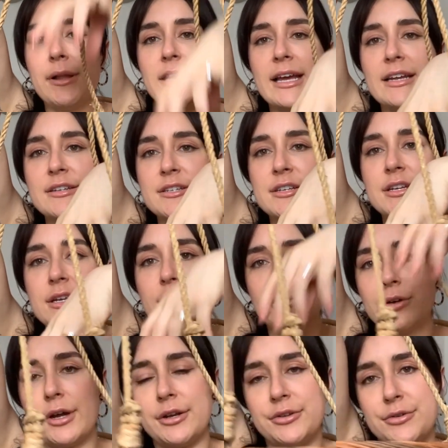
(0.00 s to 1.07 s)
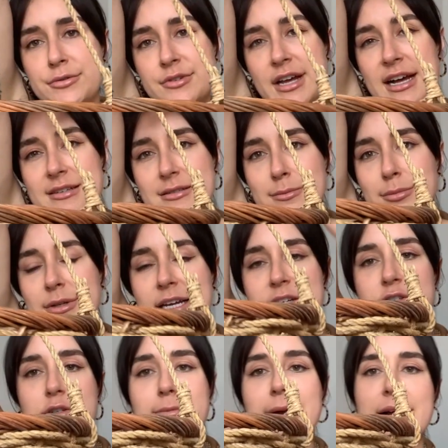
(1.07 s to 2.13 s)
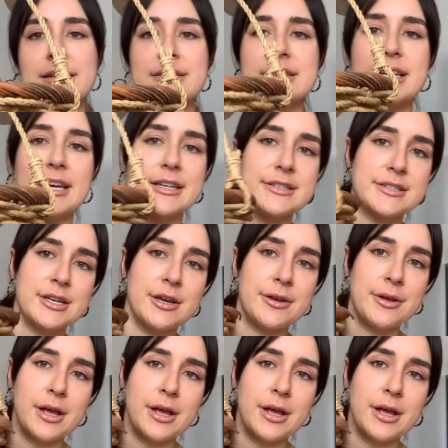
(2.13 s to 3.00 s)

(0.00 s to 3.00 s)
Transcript: plant in here and use it as a planter basket.